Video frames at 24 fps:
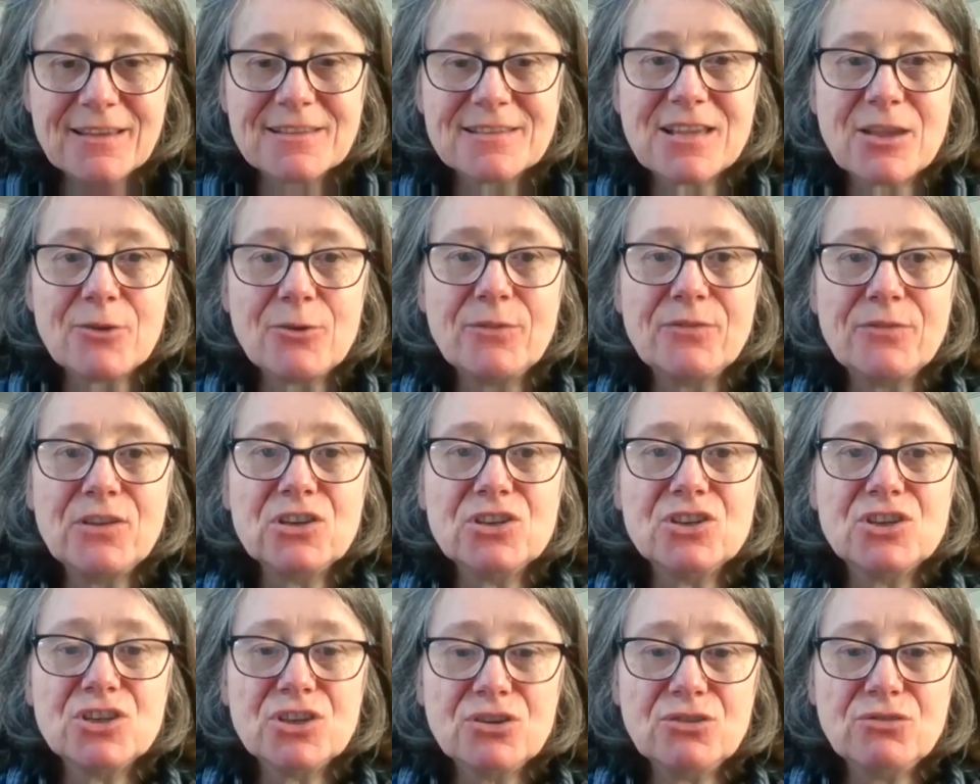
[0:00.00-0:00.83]
so if
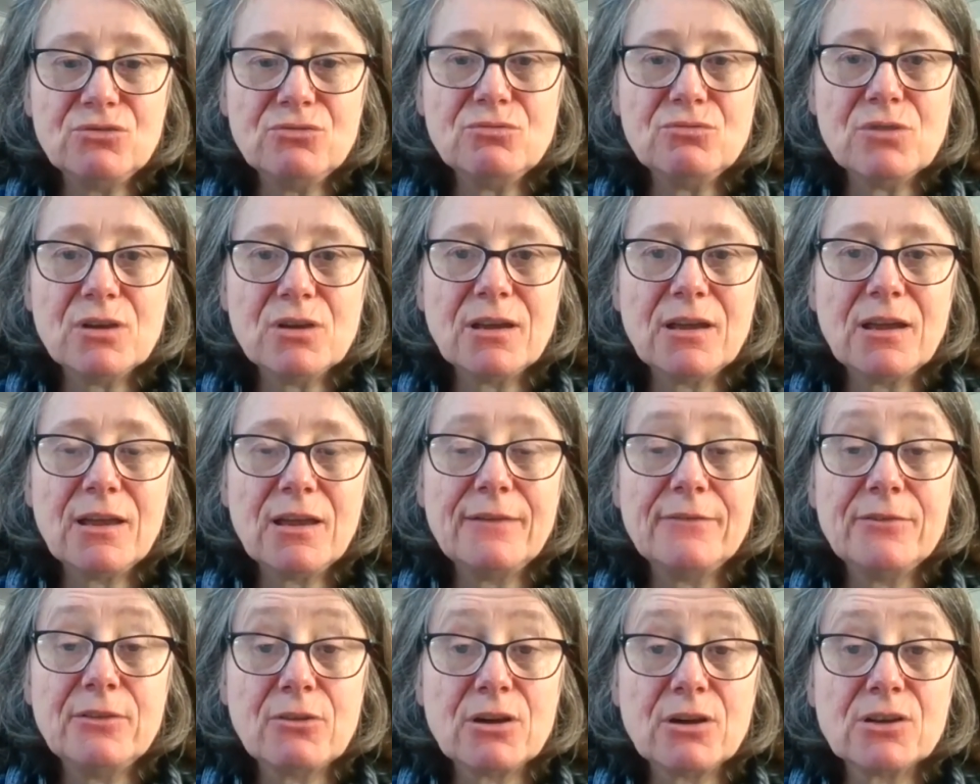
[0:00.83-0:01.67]
you do uh,
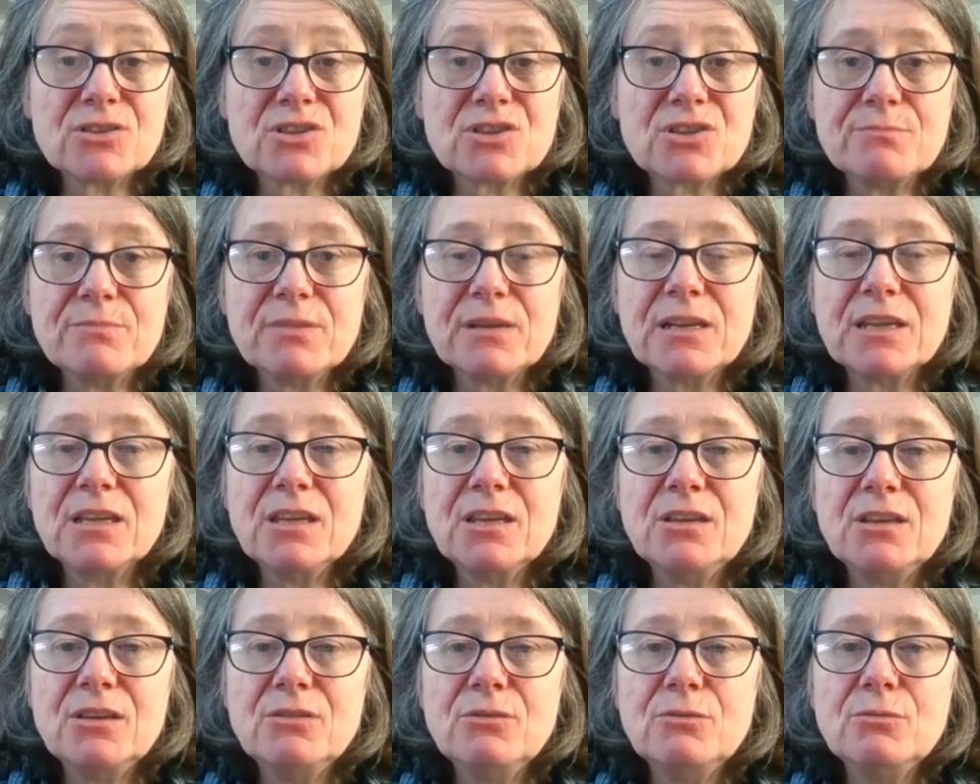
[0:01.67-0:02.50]
if you are
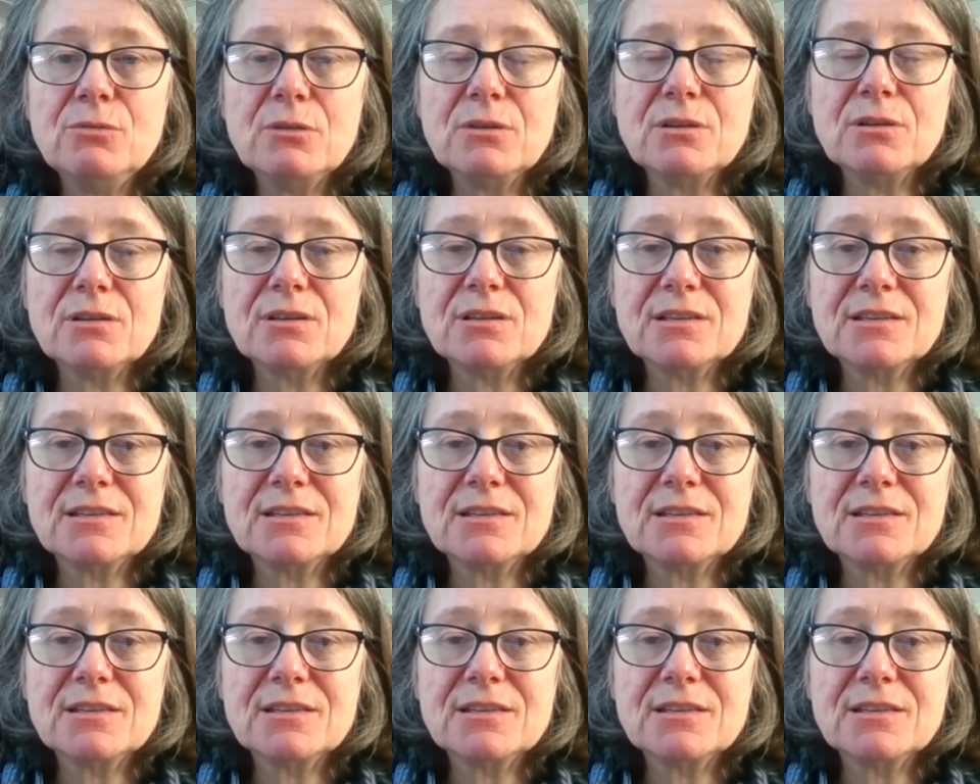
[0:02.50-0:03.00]
somebody who